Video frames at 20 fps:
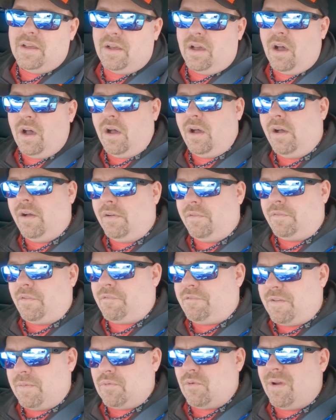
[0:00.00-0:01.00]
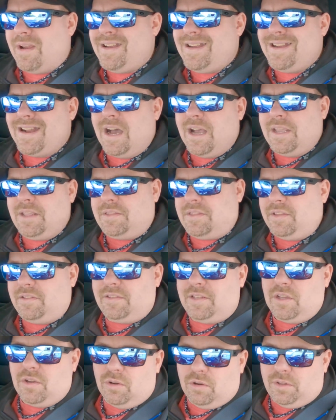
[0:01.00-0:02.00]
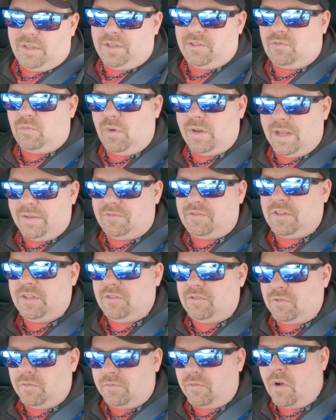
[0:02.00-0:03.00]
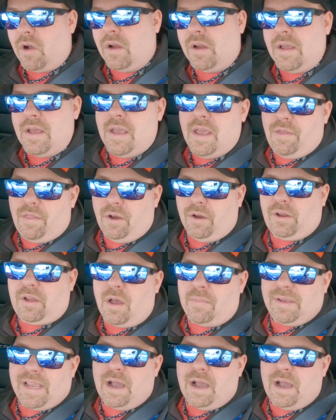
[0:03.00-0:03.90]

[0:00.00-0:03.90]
of February 9th is the earliest one I've seen so far, that are coming